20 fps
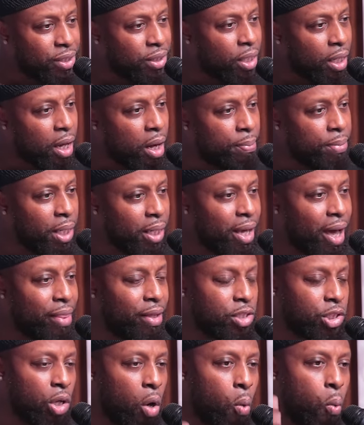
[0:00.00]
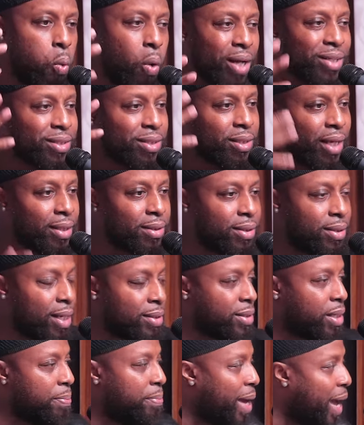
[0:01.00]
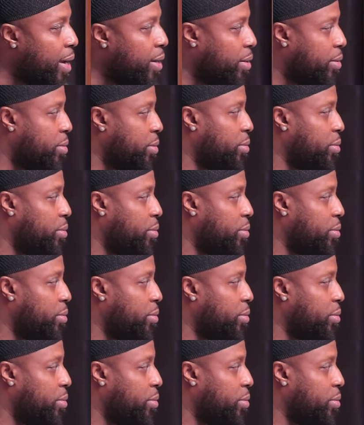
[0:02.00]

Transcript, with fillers: to come together. So, what sense does it make?